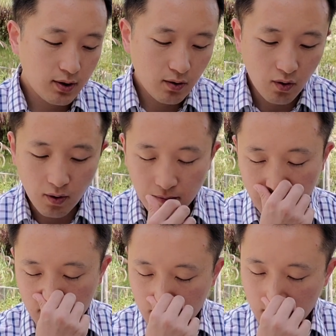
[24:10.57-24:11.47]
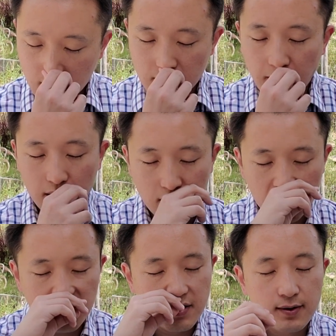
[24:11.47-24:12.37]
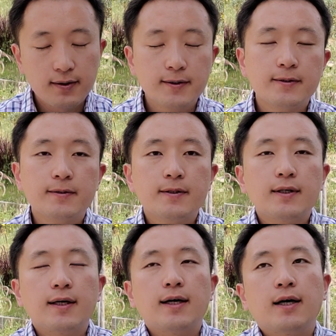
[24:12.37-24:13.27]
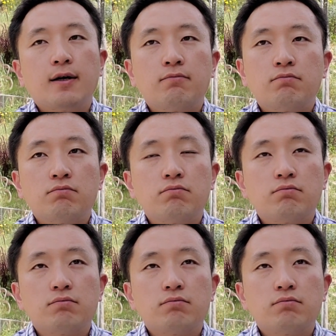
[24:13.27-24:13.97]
home inspector. I